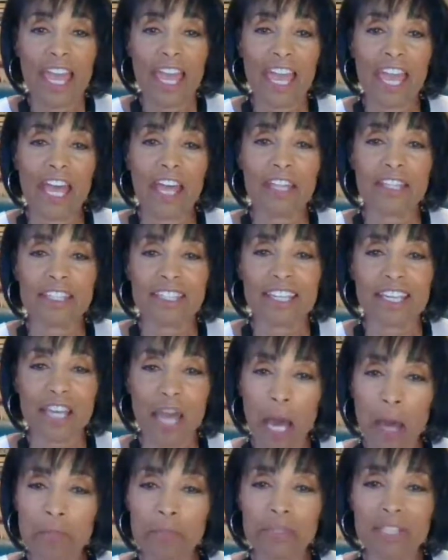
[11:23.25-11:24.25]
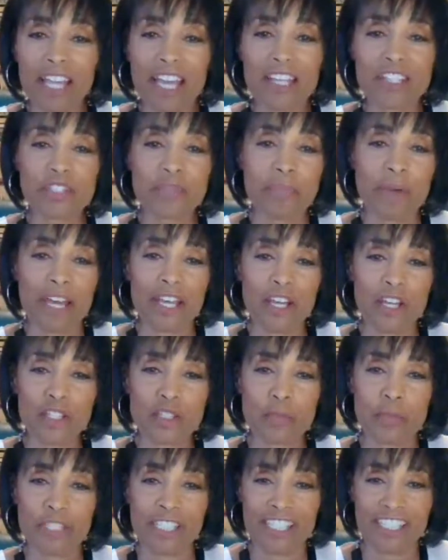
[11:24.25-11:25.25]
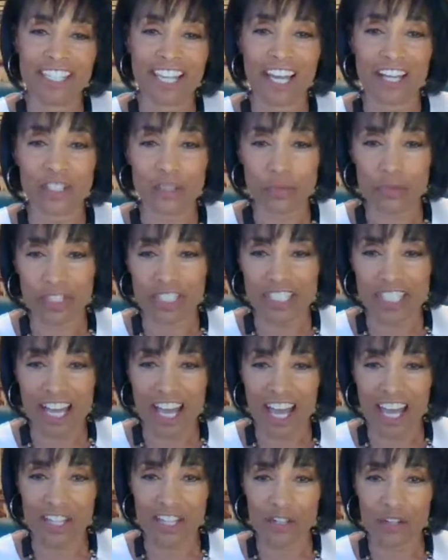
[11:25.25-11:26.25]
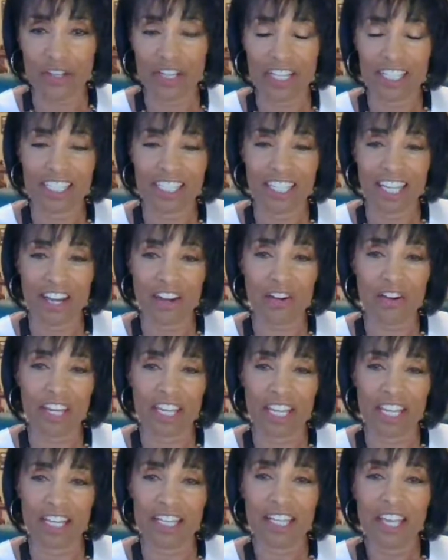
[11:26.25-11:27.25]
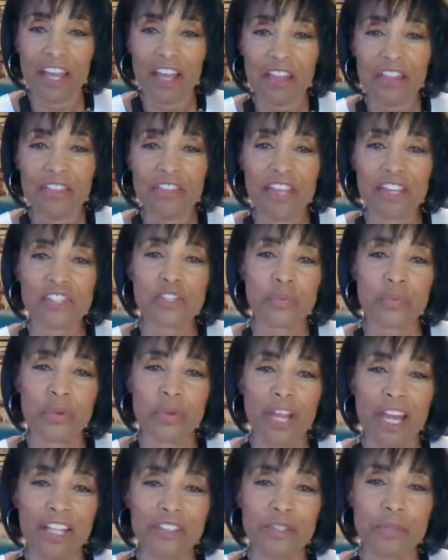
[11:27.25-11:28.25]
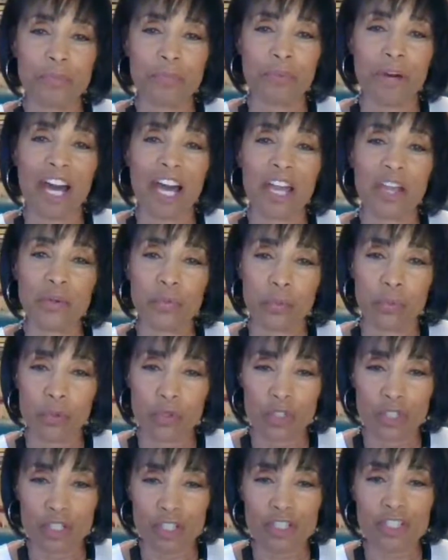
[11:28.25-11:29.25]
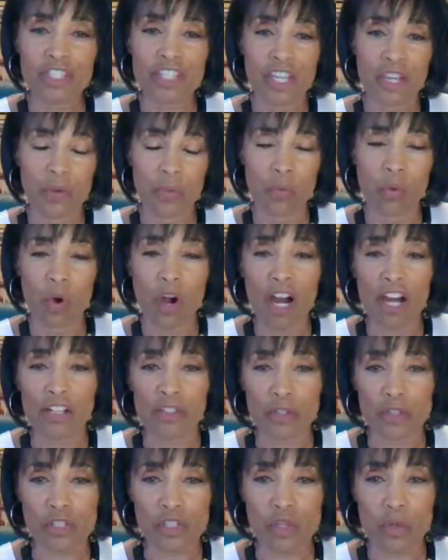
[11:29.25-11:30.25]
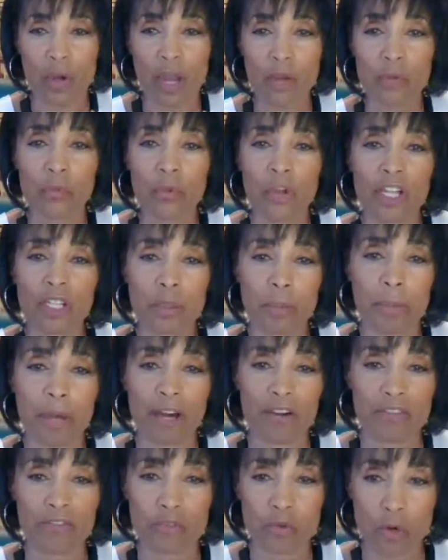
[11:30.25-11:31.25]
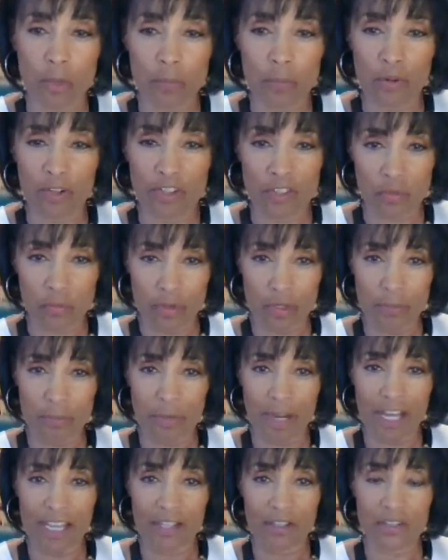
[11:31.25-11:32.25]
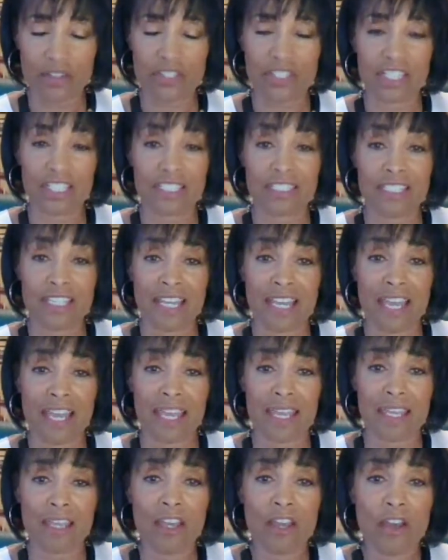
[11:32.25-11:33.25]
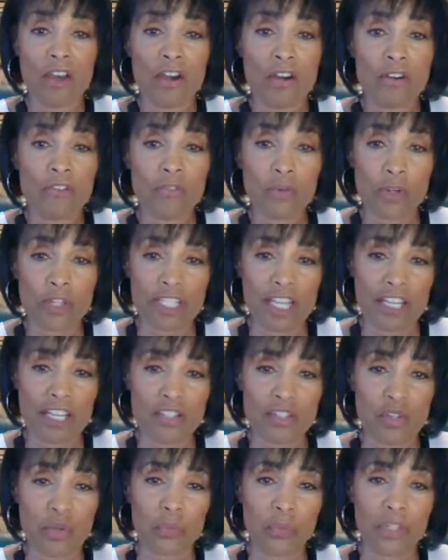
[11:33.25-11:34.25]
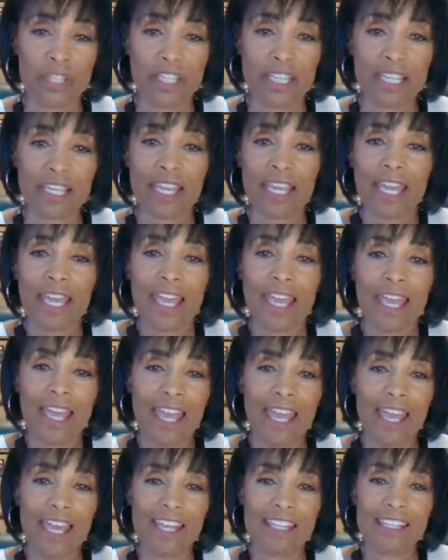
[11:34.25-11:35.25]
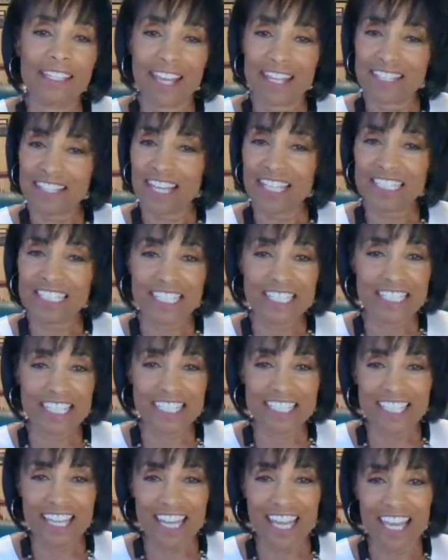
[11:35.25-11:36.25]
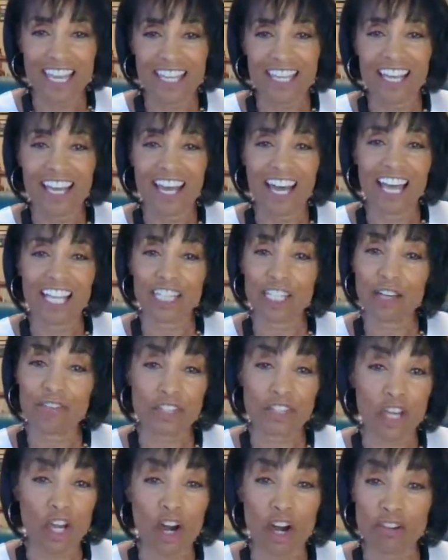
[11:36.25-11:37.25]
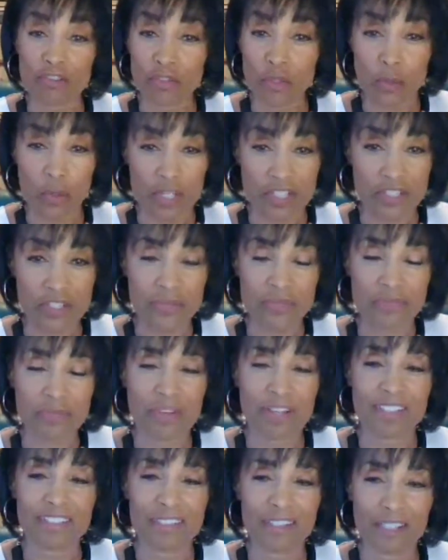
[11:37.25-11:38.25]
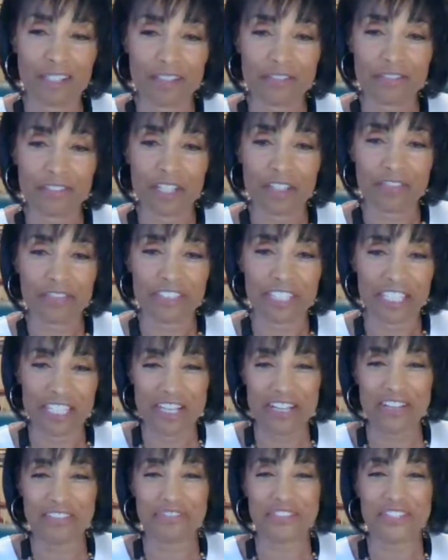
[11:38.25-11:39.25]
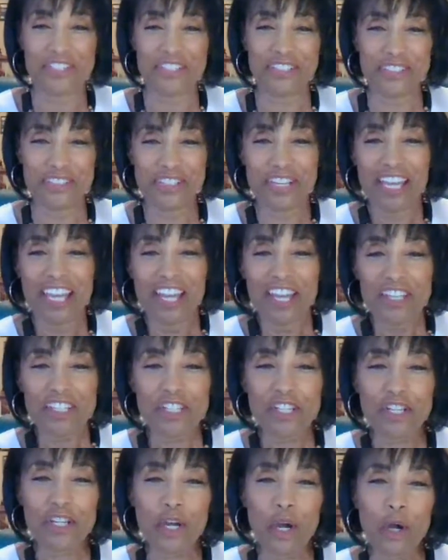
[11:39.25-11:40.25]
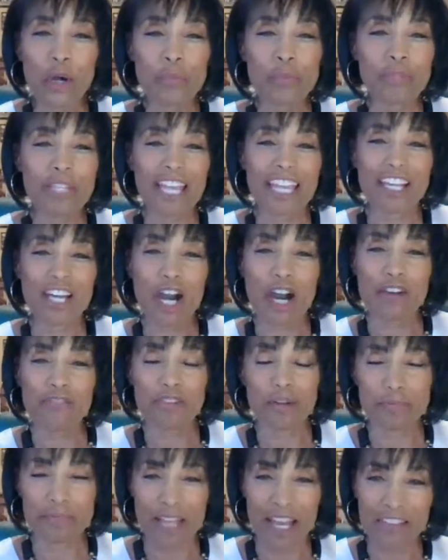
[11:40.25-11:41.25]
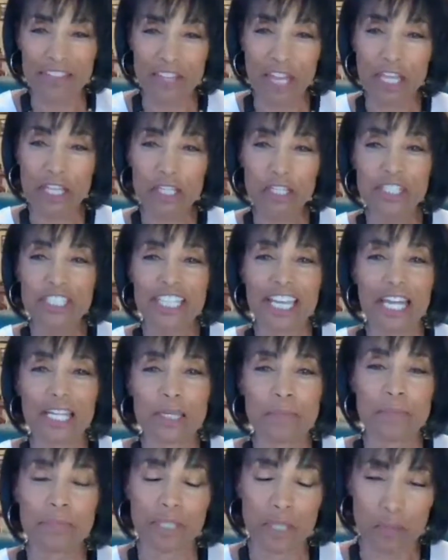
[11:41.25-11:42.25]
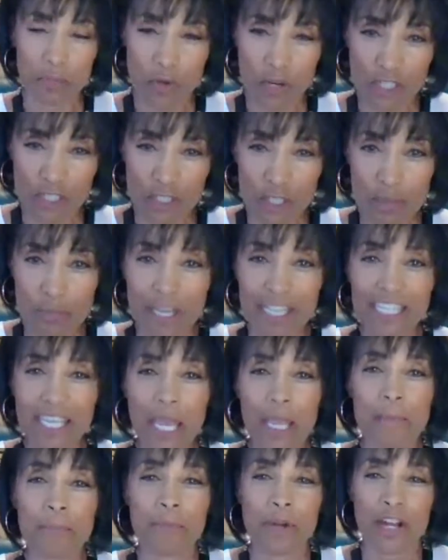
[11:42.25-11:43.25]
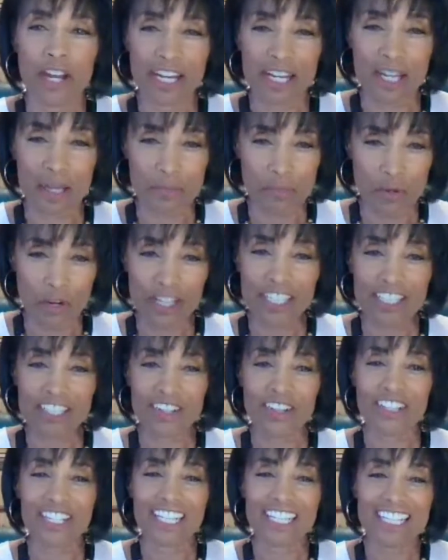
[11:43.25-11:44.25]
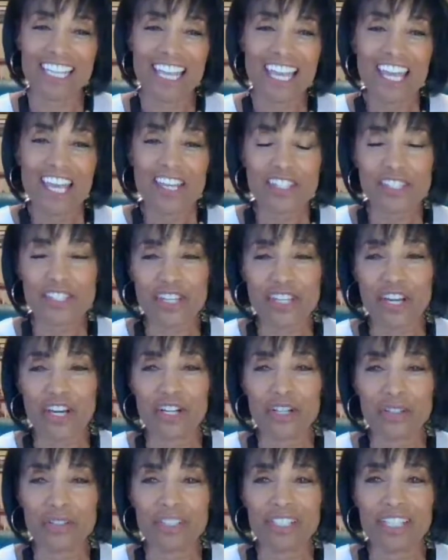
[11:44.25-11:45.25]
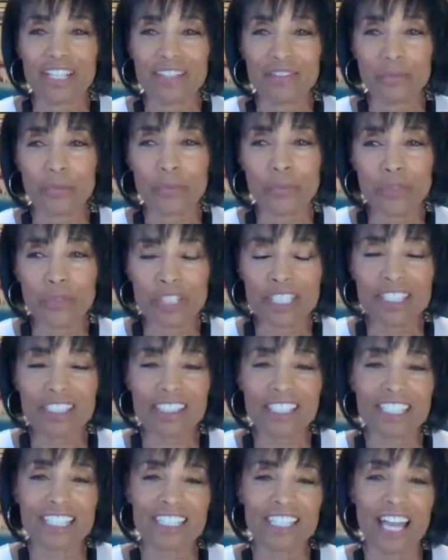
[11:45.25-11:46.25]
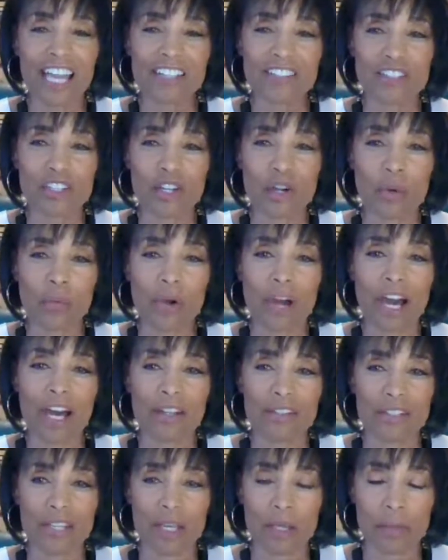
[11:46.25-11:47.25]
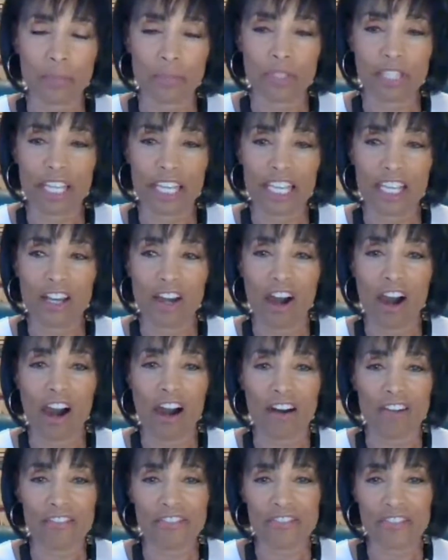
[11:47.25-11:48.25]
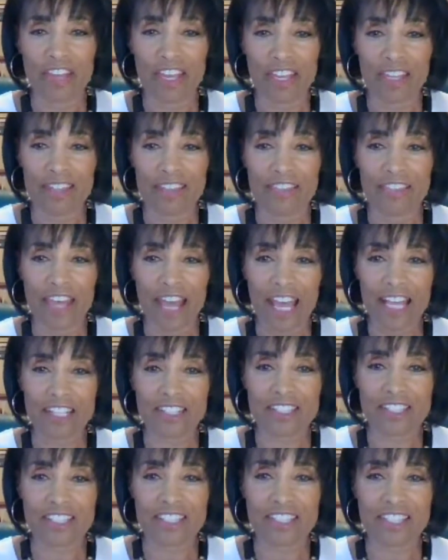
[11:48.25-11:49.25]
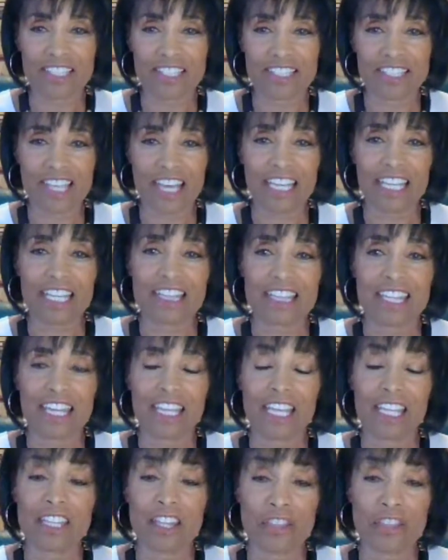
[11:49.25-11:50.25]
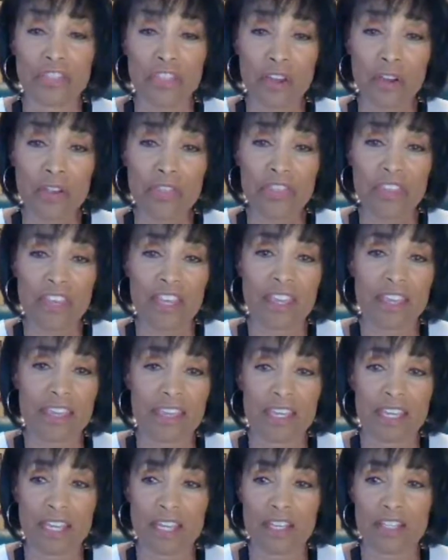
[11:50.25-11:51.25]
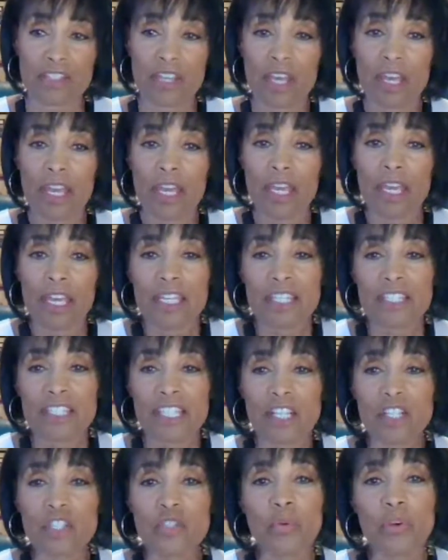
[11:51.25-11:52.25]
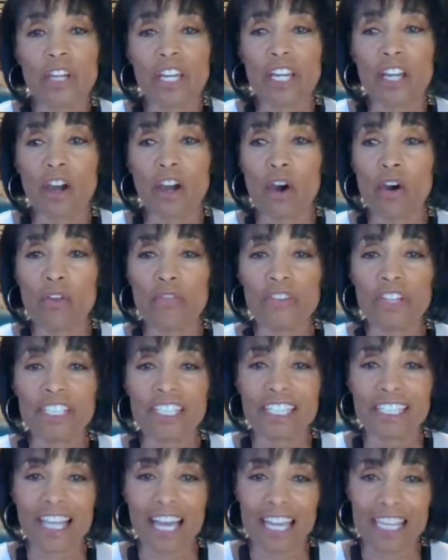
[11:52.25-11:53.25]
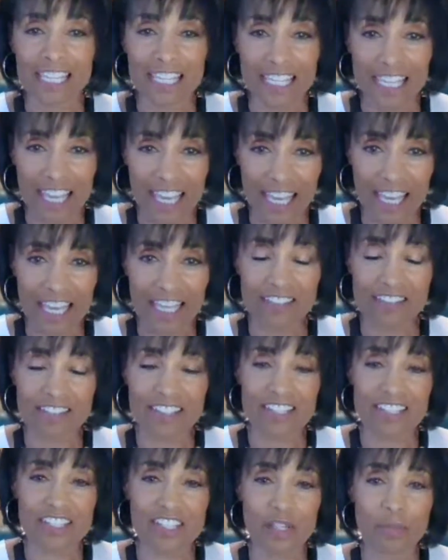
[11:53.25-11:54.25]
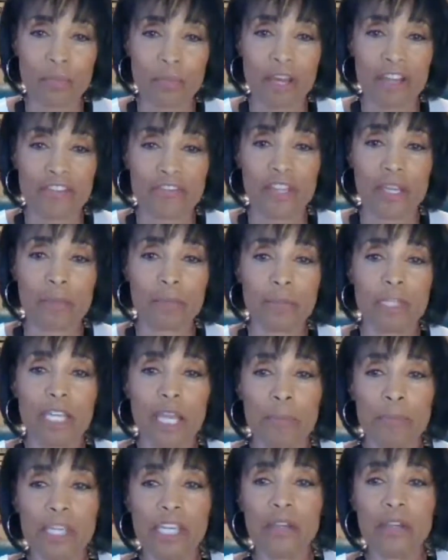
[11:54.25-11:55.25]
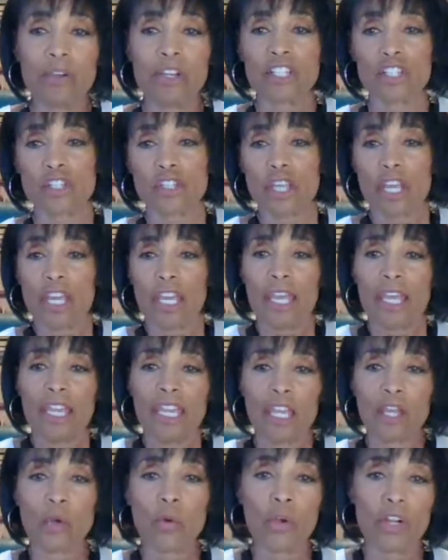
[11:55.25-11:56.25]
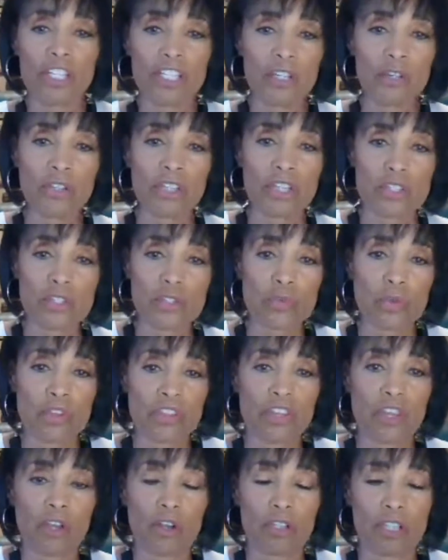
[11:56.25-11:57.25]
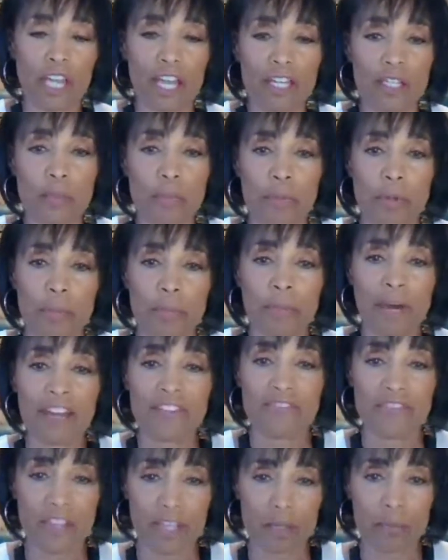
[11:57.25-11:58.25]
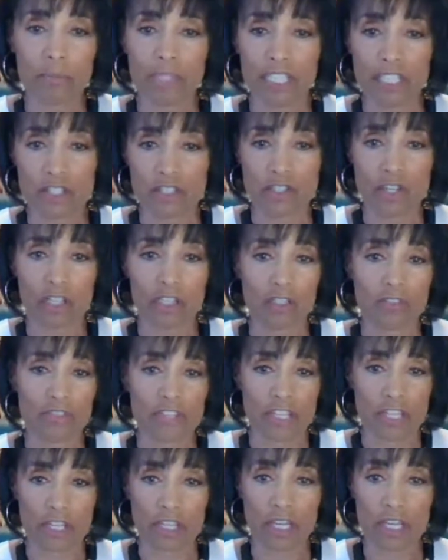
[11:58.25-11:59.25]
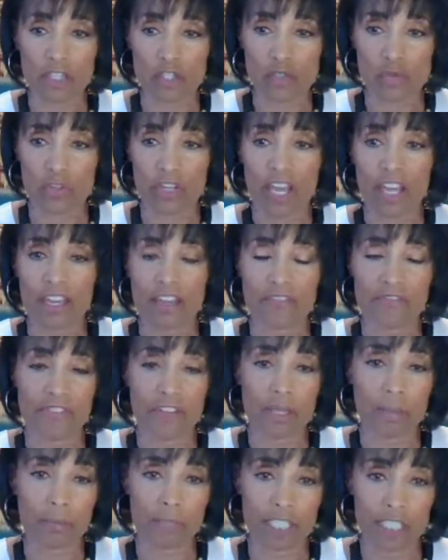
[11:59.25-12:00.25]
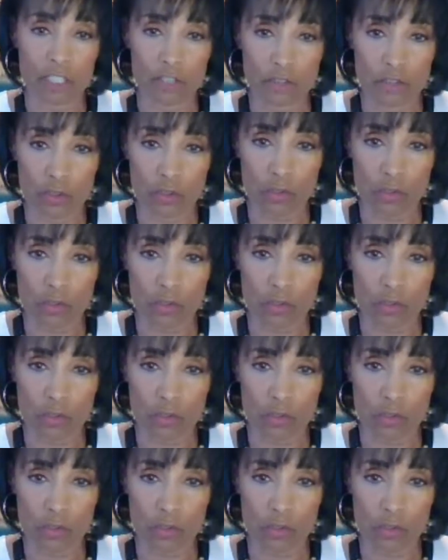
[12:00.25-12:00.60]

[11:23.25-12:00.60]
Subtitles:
And God blessed my husband and I to retire in an area that's surrounded by woods and water. So I run about 4.3 miles a day, 4 days a week. And as I did today, I love the golf course. Love to go play golf. I'm not that good at it, but I'm working on my game, Mark. I'm working on it. So really like to go out and play golf. That's the second thing. And the third thing is, since we're in COVID and I can't see my family, I'm here in Cornelius, North Carolina, but my family is all over the country. I have family in